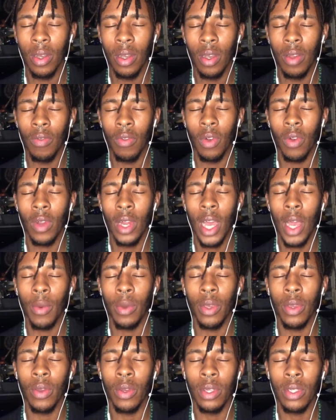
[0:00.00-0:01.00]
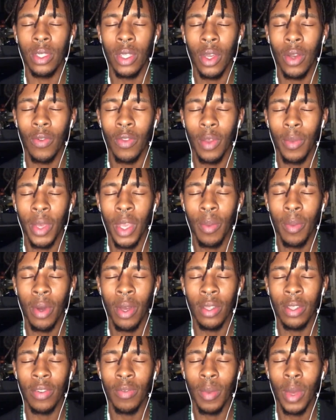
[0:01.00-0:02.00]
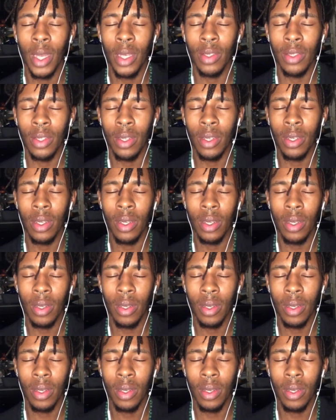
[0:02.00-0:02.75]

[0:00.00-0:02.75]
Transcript: for allowing yourself to be a part of my journey,